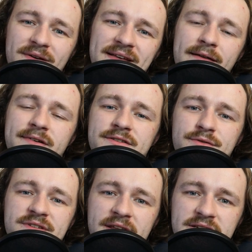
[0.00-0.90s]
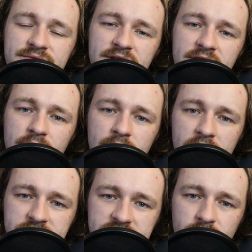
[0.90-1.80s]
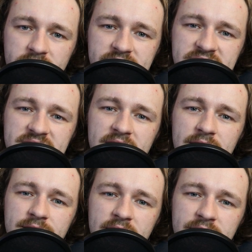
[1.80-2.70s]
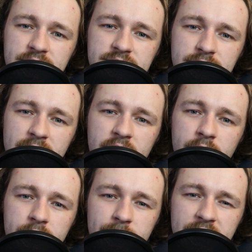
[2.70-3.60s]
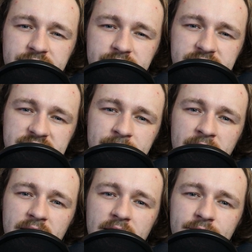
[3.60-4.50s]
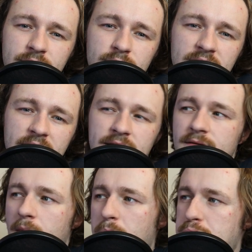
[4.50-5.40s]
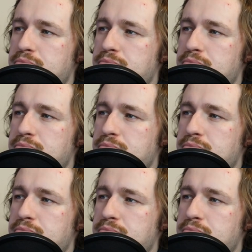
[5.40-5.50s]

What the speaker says: we dive into today's video, I just wanted to say thank you to my current patrons, and if you would like to...